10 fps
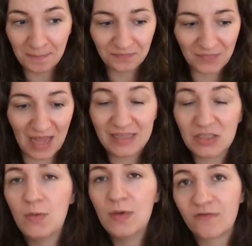it's
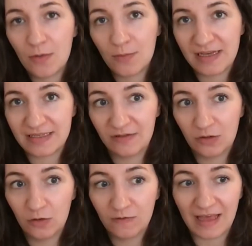coming from a place of
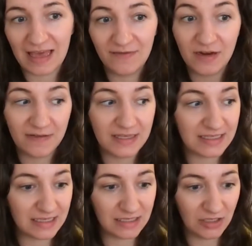love. Like, even if
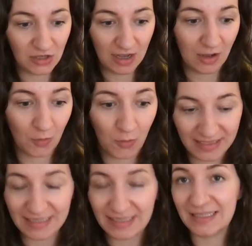it's, an
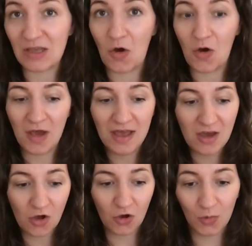acquaintance or
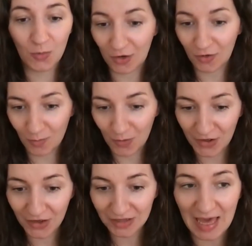a co-worker at
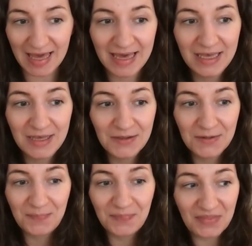work, like,
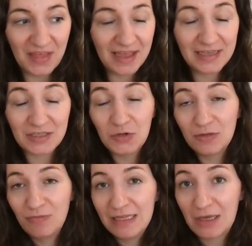that it's
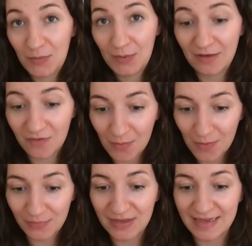only really coming from
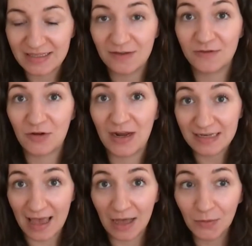a place of trying
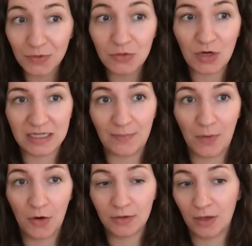to help you, trying to
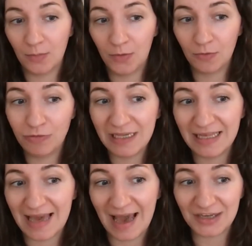support you. But
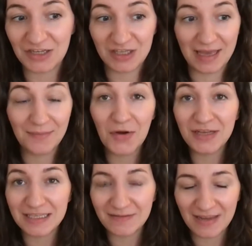really, actually,
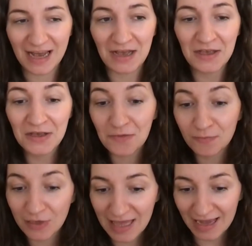morning Savina,
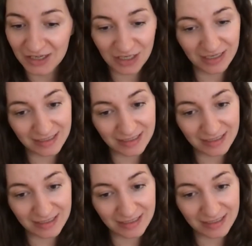really actually it's